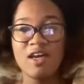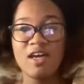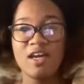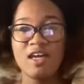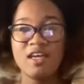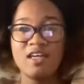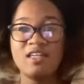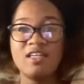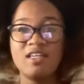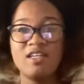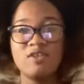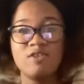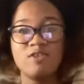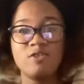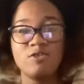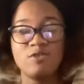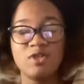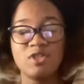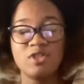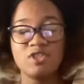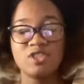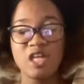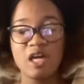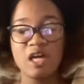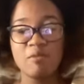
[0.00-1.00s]
And he didn't do
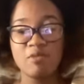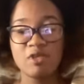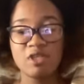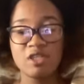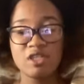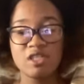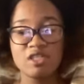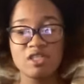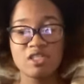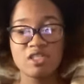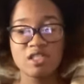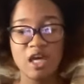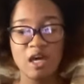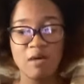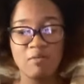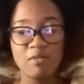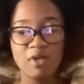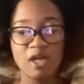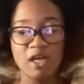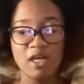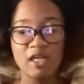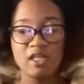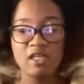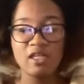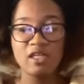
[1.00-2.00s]
a Japanese top
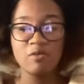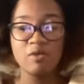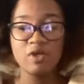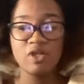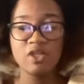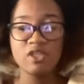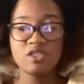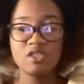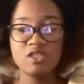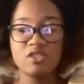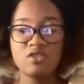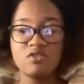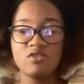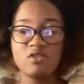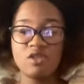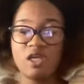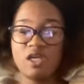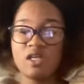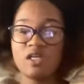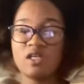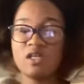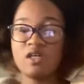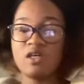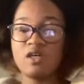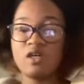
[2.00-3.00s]
knot. He wanted to do
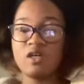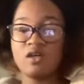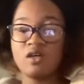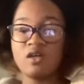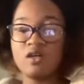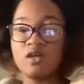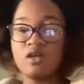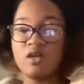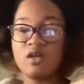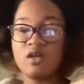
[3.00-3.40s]
like a